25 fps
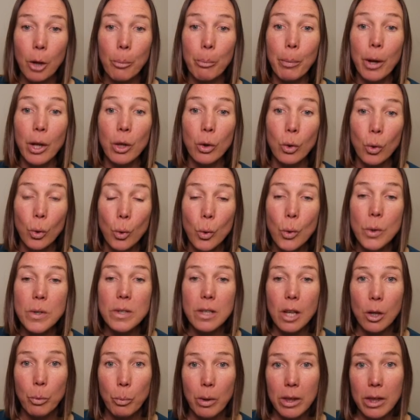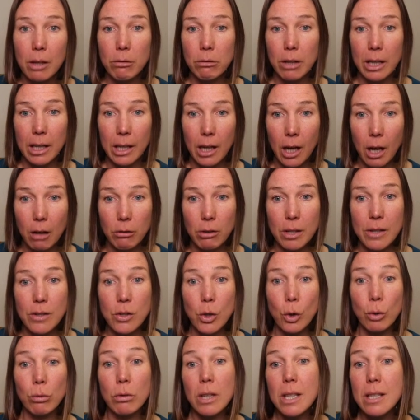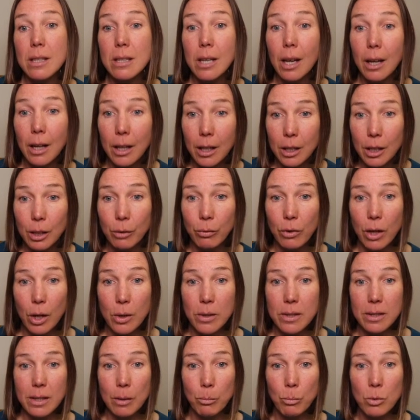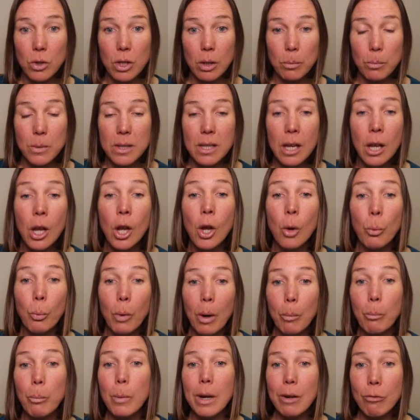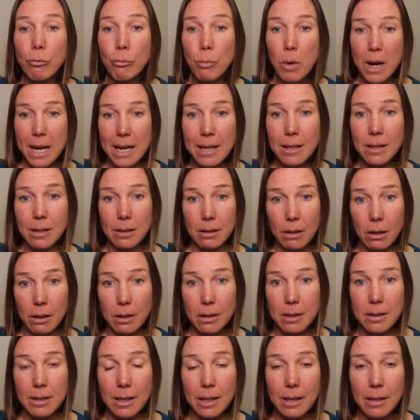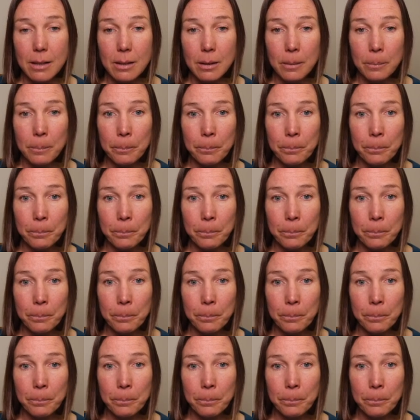but also with a recurrence or return of those symptoms when we restart it.